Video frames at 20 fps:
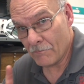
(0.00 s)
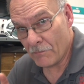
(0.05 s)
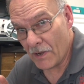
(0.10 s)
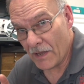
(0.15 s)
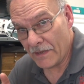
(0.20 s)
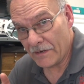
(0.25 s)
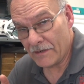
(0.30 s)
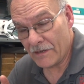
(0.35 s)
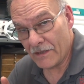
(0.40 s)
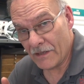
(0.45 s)

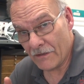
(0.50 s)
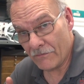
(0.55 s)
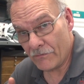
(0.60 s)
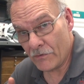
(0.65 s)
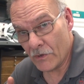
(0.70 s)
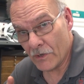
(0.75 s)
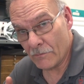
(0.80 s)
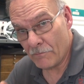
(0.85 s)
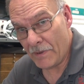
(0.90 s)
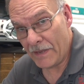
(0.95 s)
But
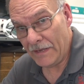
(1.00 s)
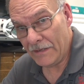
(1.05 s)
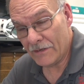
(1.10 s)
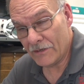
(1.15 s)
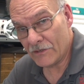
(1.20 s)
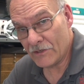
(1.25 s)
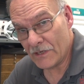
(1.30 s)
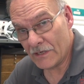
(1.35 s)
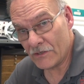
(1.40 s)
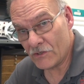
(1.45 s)
if you had paid
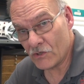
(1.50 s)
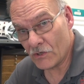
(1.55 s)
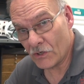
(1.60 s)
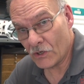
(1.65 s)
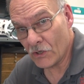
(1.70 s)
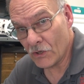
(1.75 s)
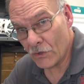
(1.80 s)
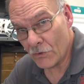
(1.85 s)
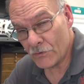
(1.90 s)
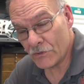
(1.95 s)
attention
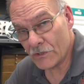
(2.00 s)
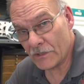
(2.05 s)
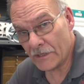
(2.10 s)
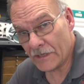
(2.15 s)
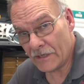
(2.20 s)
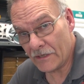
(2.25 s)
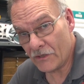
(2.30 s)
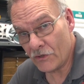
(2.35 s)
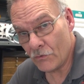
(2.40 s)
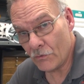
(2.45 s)

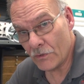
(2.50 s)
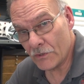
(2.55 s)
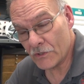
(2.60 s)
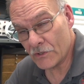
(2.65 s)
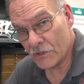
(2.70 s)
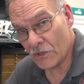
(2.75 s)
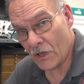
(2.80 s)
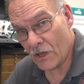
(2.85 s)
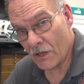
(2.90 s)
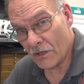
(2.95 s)
closely, you would have
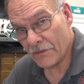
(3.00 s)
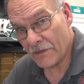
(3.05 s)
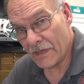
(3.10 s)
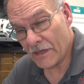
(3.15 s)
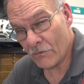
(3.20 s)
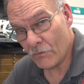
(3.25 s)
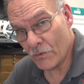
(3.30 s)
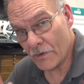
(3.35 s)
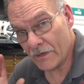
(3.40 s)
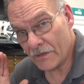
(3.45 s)
saw
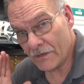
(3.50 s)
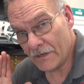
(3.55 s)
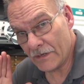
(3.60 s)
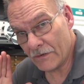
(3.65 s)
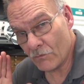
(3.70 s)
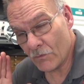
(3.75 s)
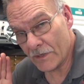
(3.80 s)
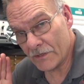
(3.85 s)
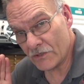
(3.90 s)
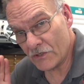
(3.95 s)
that when
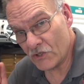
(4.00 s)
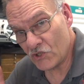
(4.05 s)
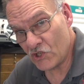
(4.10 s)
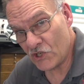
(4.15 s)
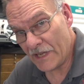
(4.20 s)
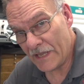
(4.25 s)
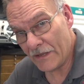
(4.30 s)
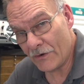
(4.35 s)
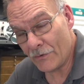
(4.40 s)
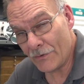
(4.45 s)
it went to
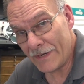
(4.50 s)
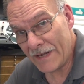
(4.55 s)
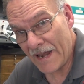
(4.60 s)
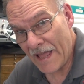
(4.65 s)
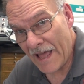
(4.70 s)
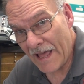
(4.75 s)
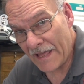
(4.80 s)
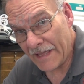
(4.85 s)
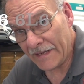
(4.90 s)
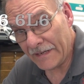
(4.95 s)
channel
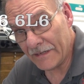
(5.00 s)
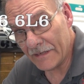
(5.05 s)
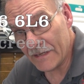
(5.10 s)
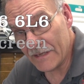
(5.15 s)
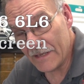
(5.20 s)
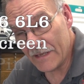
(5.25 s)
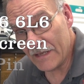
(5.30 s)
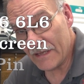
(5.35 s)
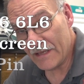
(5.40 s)
9,